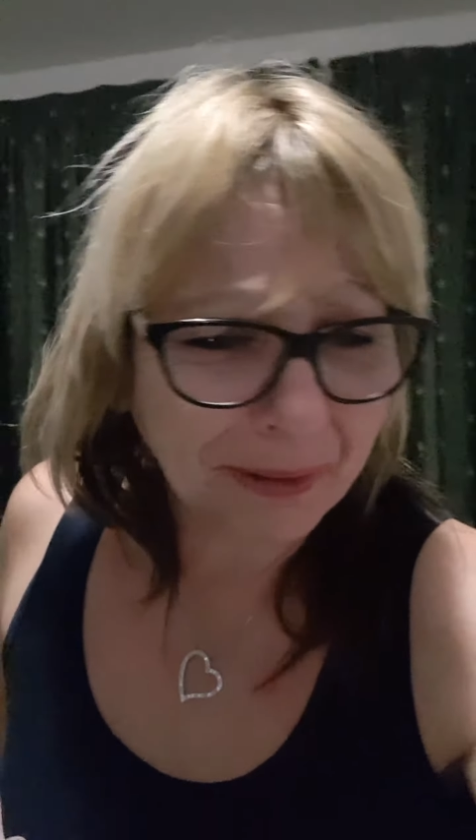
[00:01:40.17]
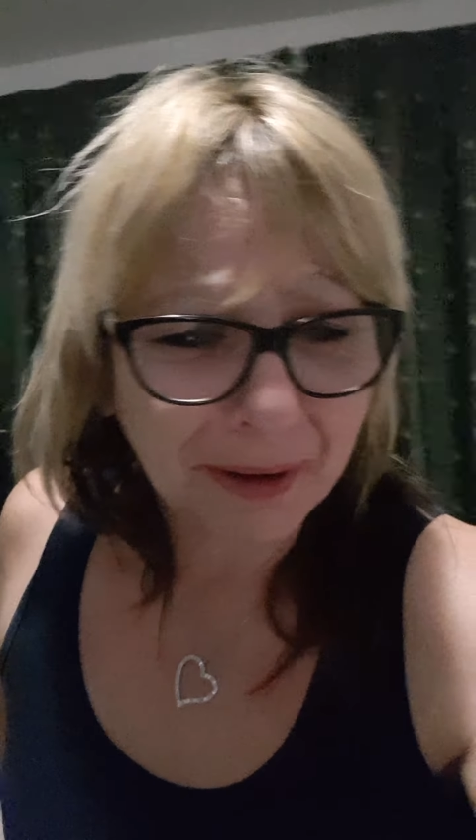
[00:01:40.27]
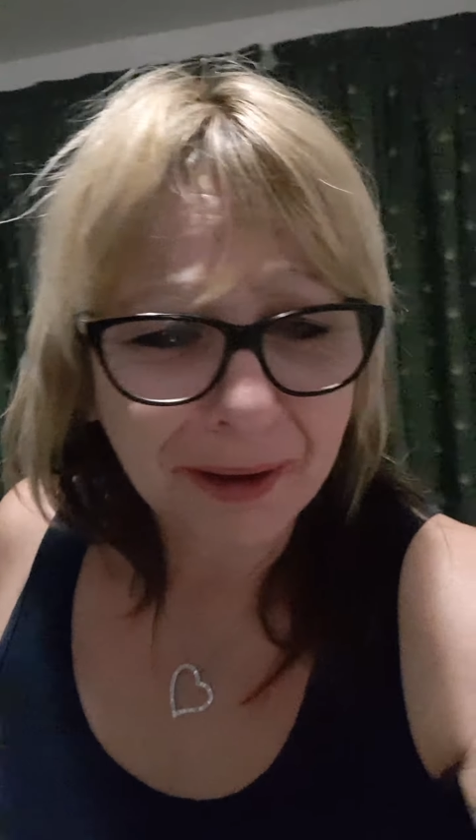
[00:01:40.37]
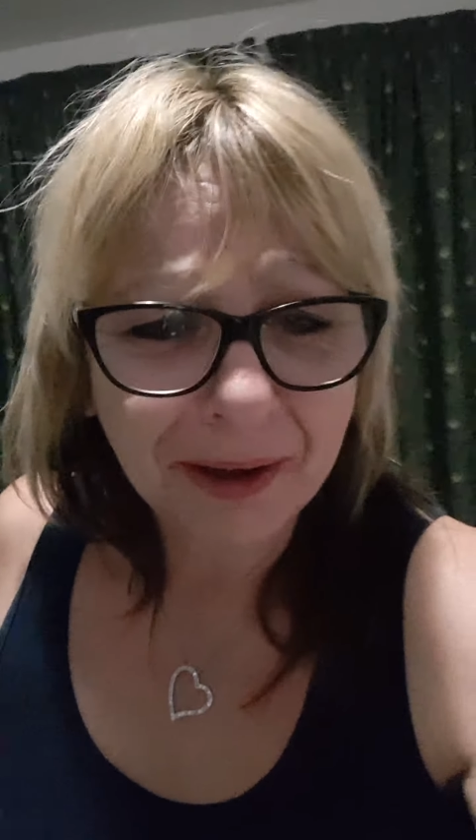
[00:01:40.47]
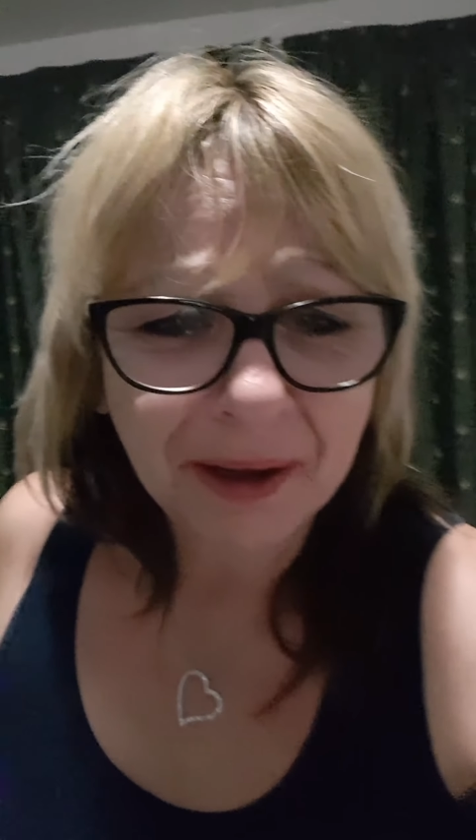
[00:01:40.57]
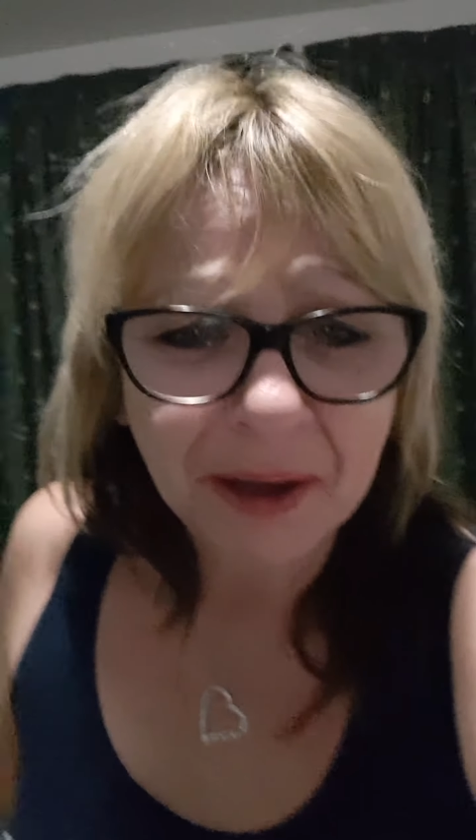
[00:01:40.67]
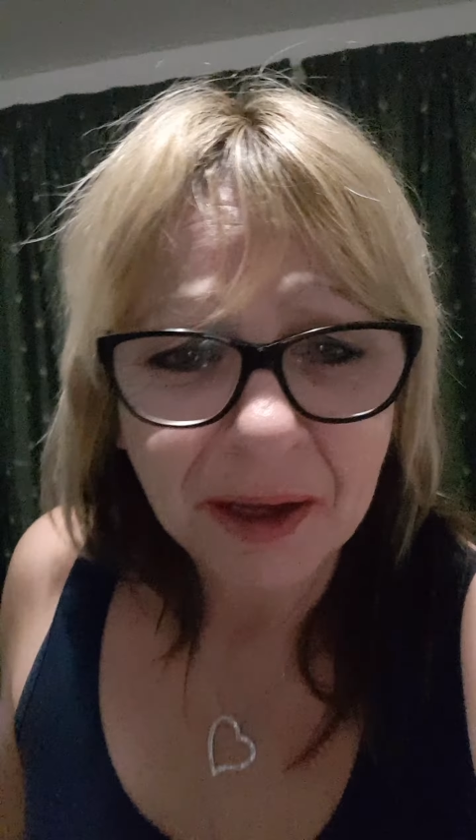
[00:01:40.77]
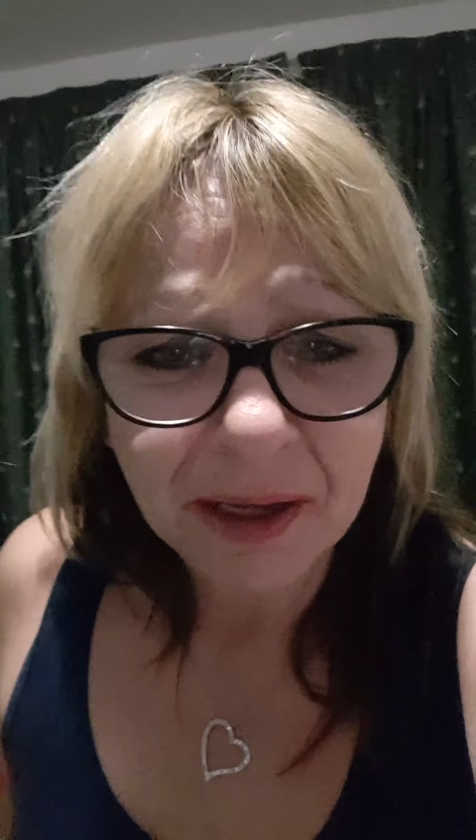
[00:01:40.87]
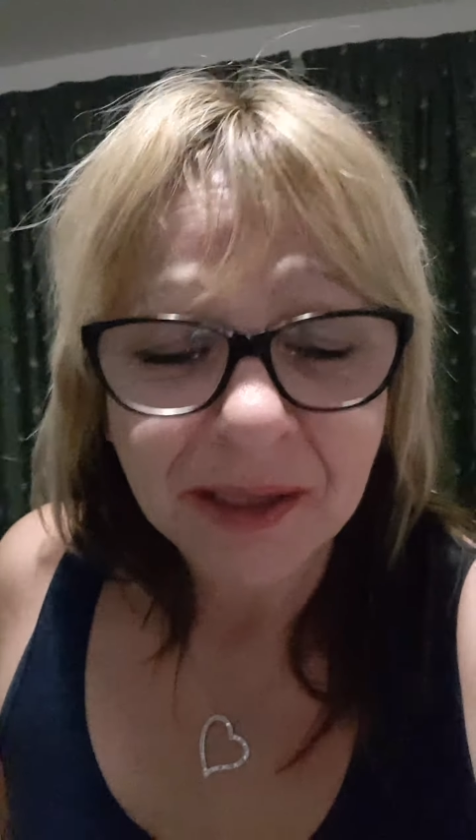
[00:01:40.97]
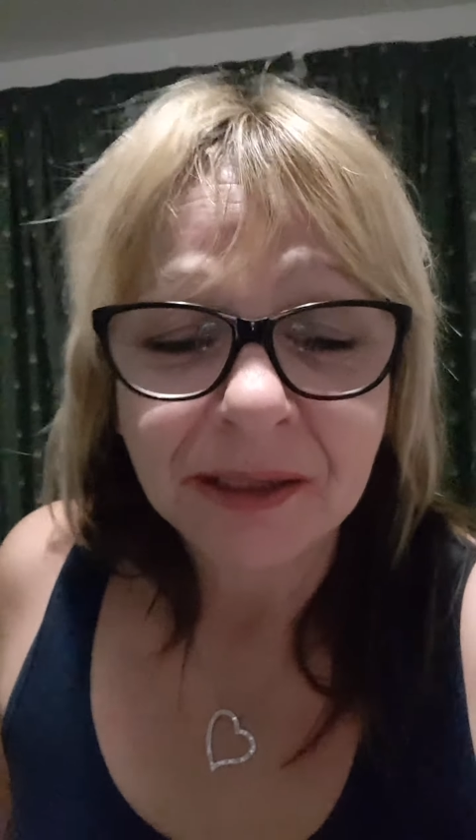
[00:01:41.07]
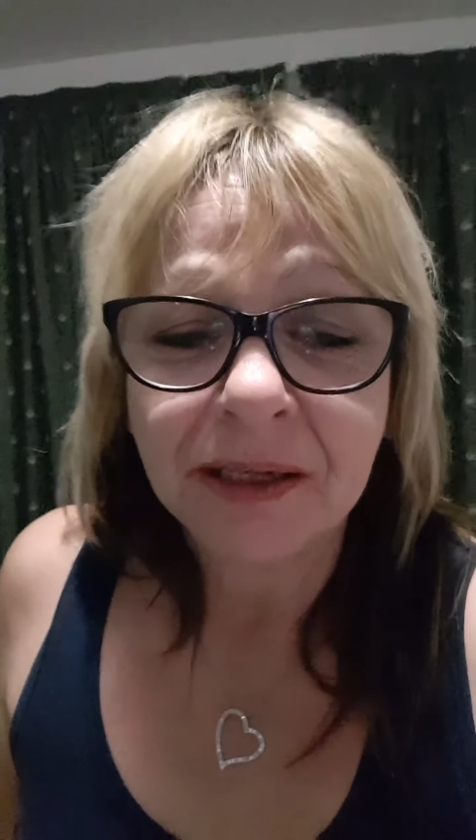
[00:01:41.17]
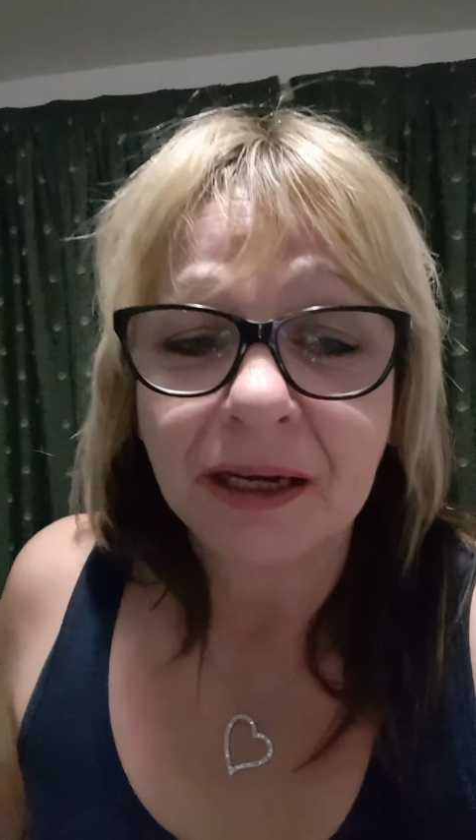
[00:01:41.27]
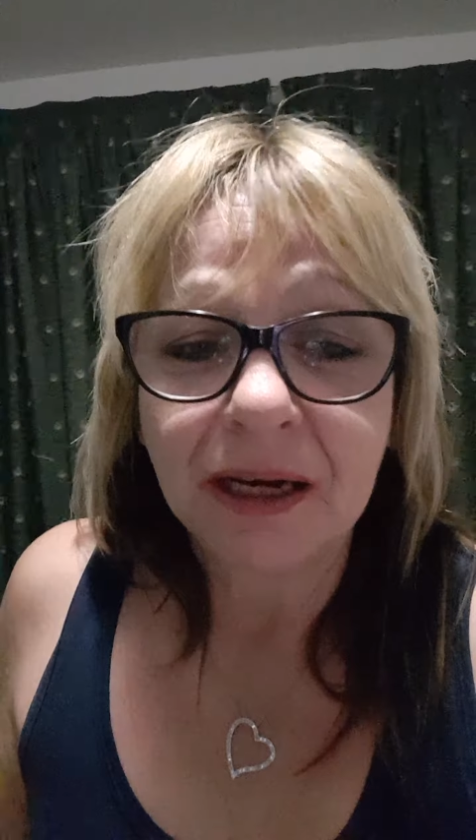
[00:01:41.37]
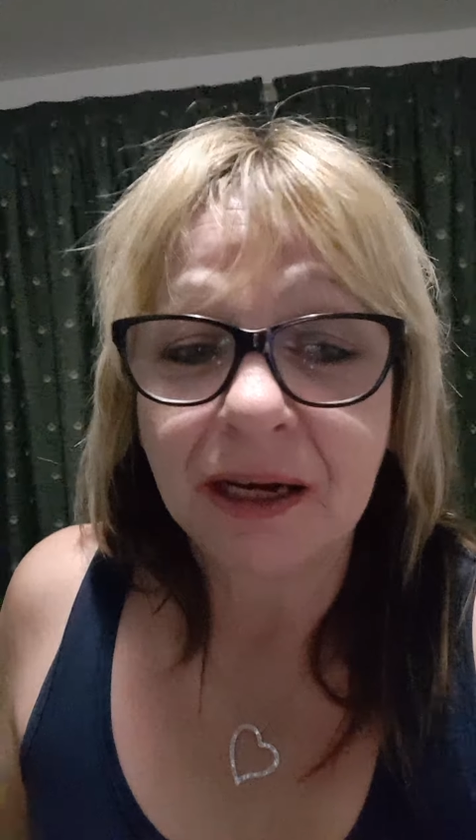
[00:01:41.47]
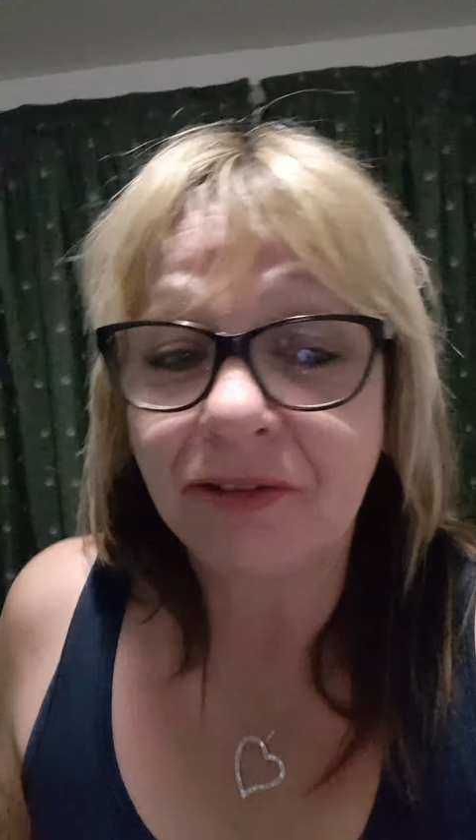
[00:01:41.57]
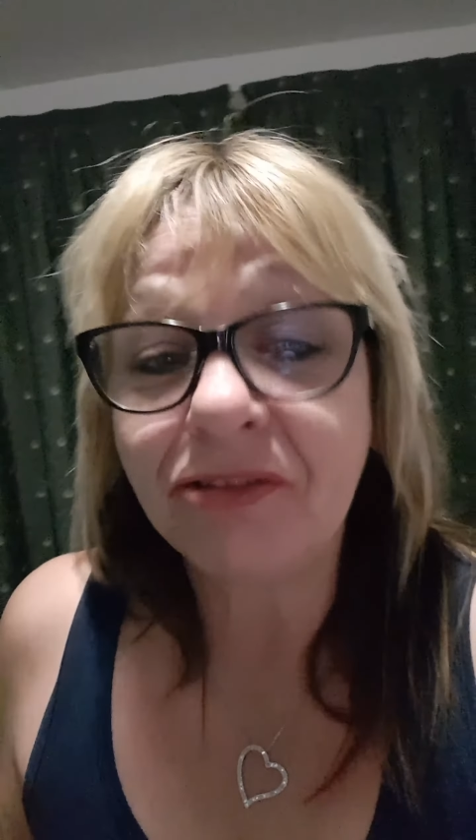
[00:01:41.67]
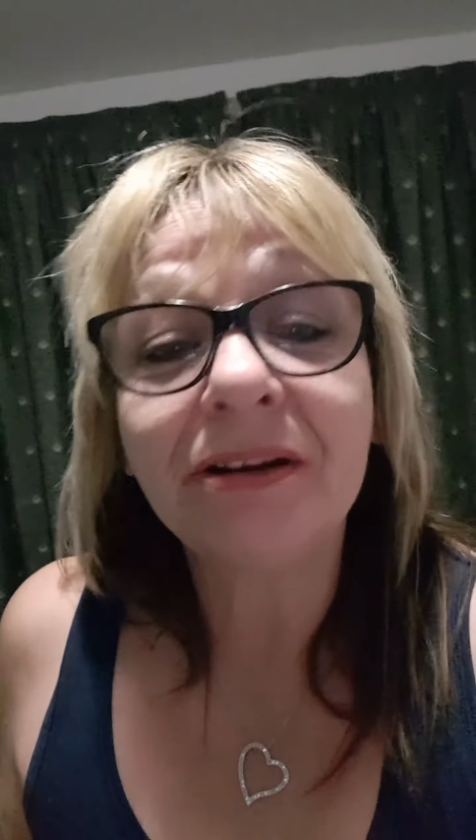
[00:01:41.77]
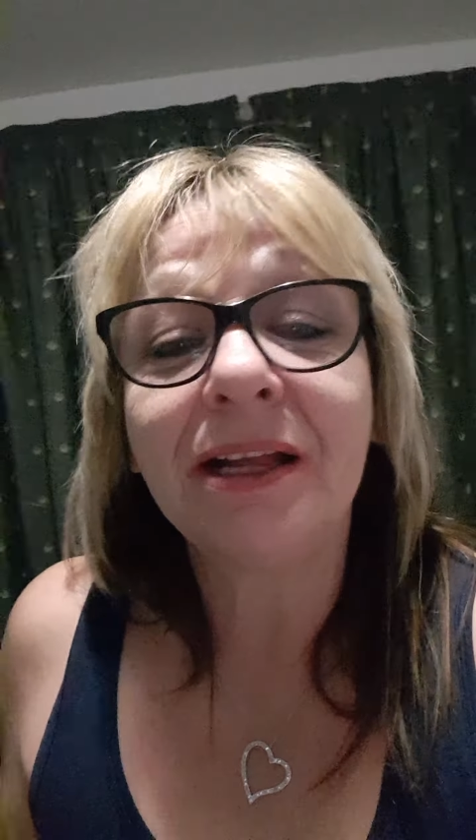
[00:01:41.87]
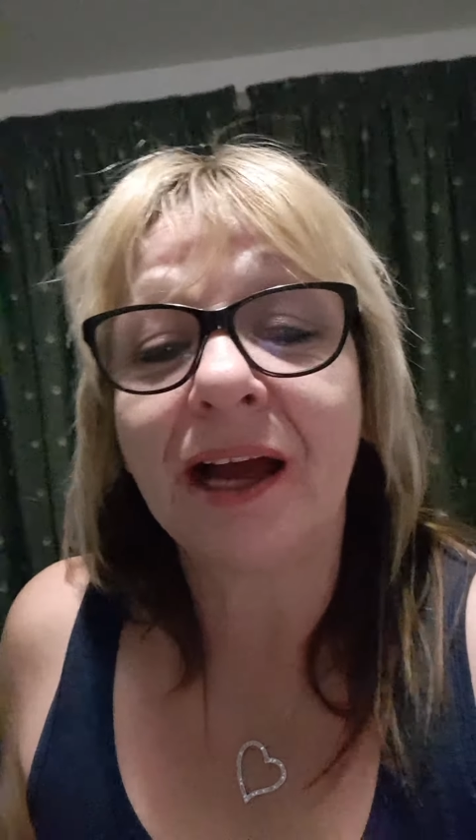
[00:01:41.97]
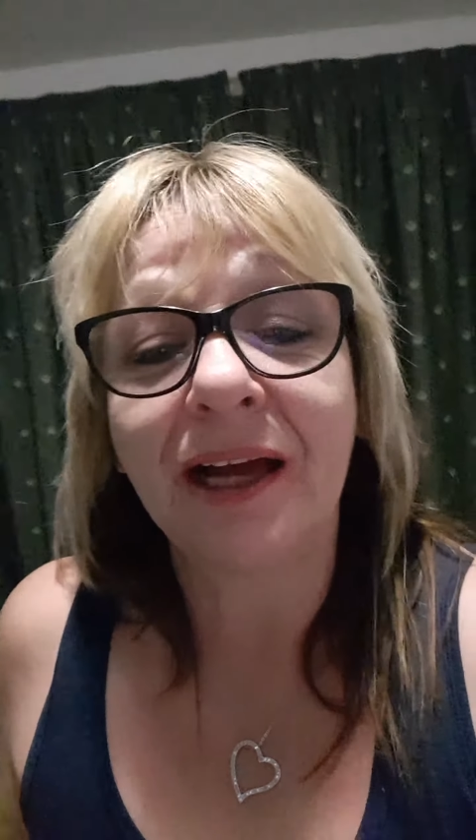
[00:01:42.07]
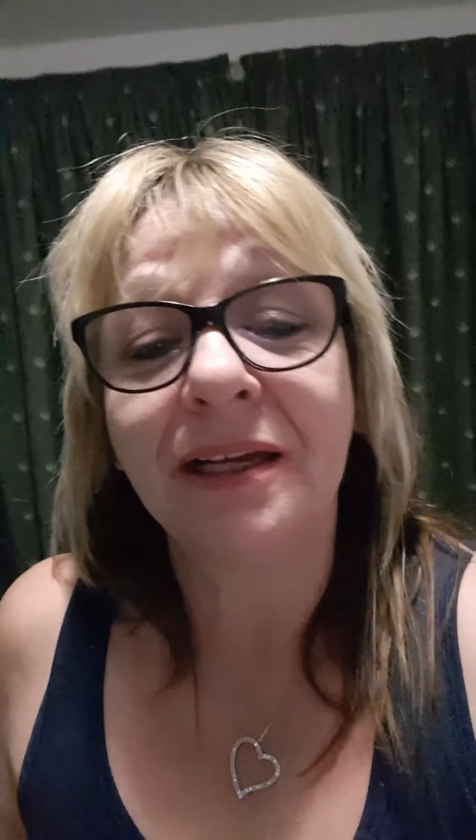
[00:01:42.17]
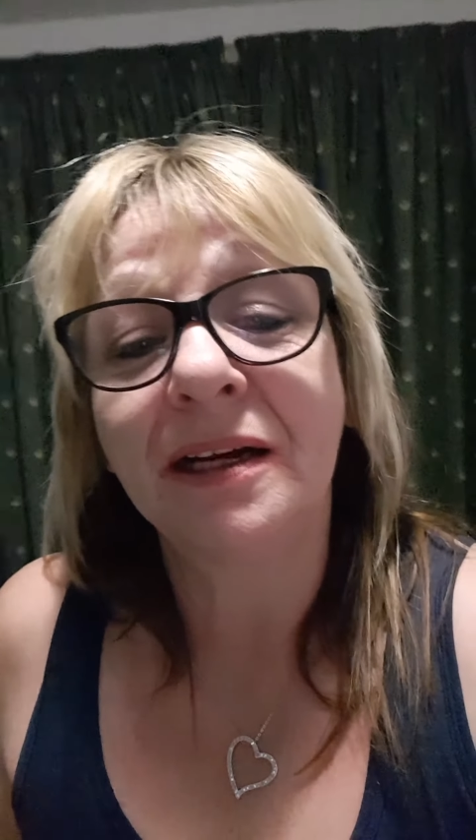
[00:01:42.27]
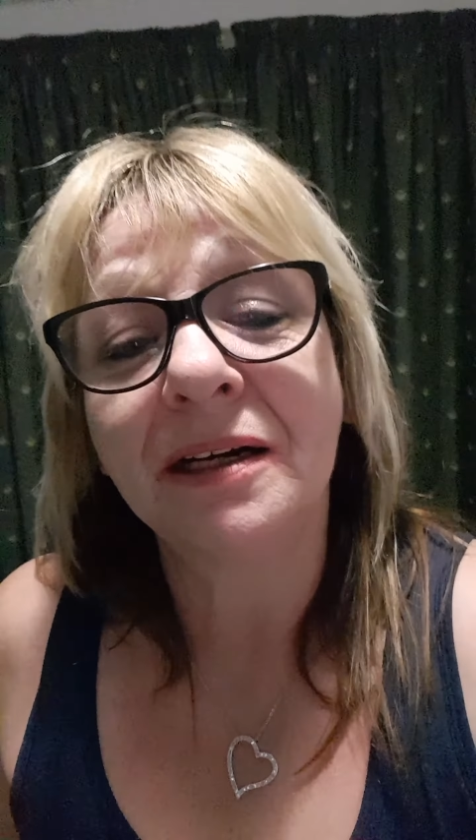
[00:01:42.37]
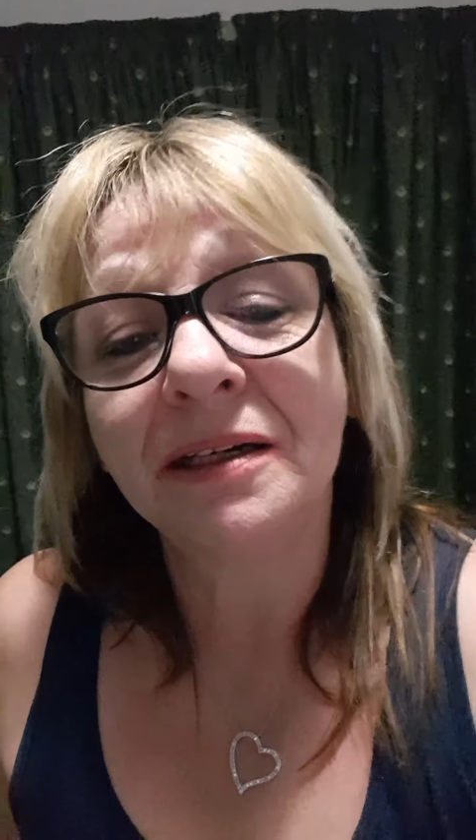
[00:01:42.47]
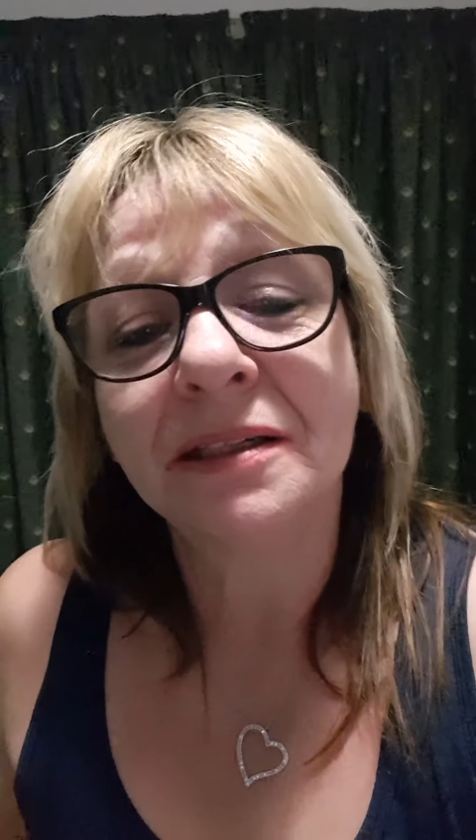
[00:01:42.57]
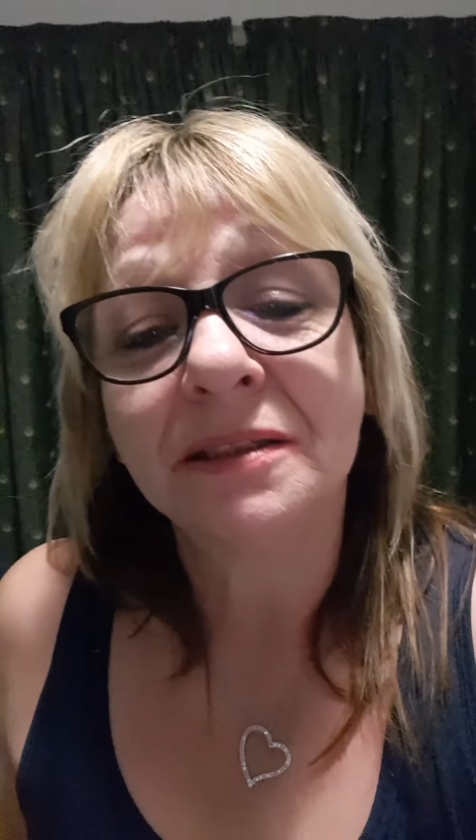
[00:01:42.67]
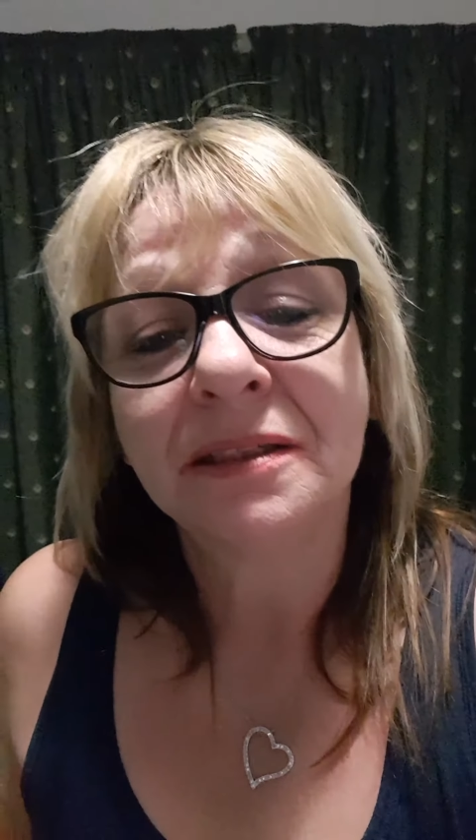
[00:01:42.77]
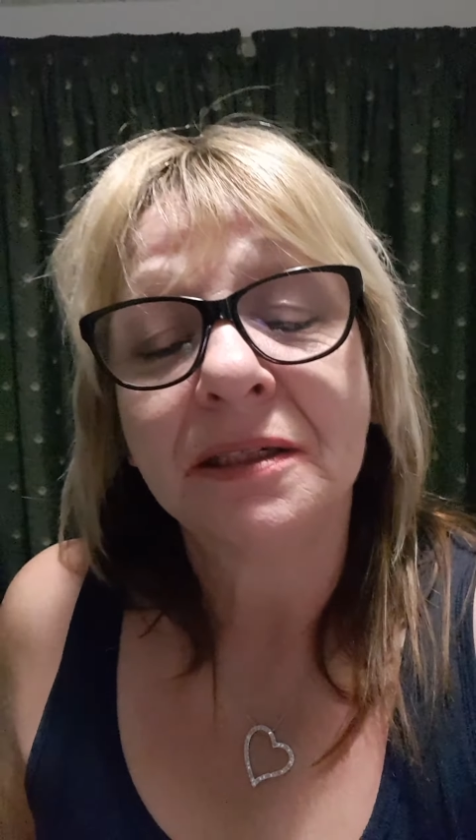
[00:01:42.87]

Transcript: Put the light out. I really hate her.